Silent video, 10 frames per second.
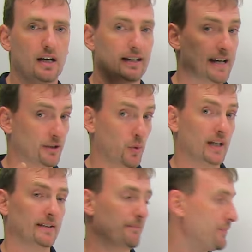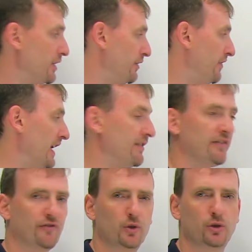Guess what? Your favorite
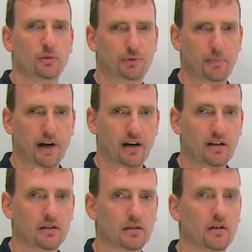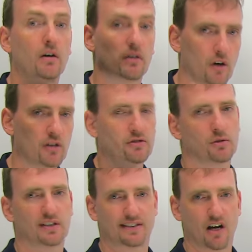food to prepare? Also
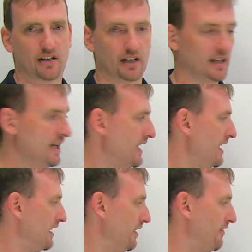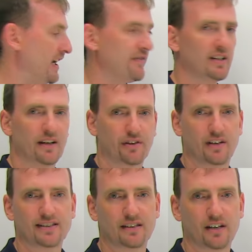lasagna. Your favorite
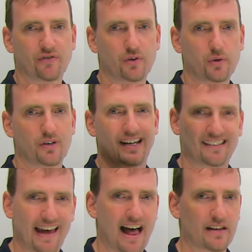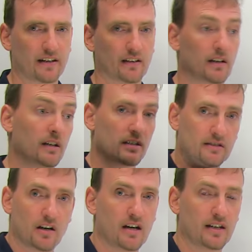ethnicity of food? Italian.
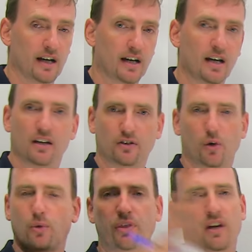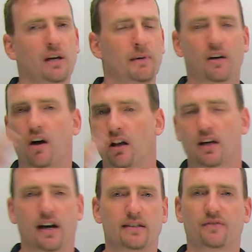Lasagna. Don't think about all
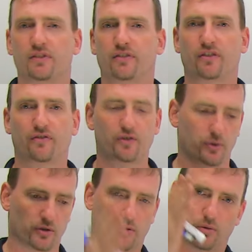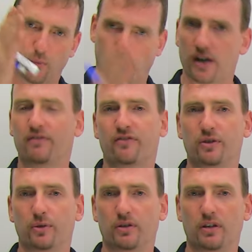kinds of different foods. One
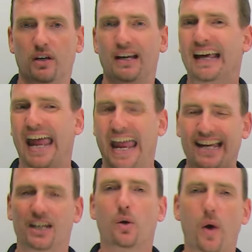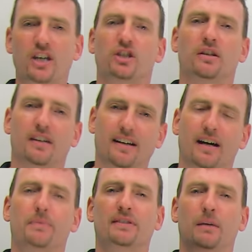food, any question that
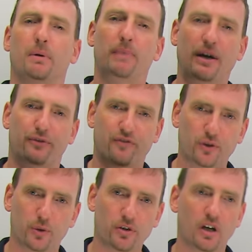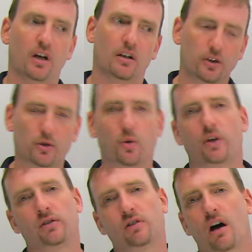comes up about food, you're
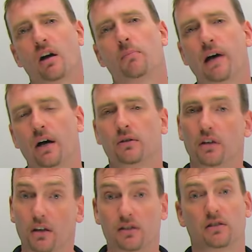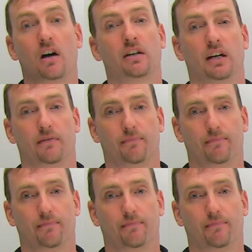going to talk about lasagna.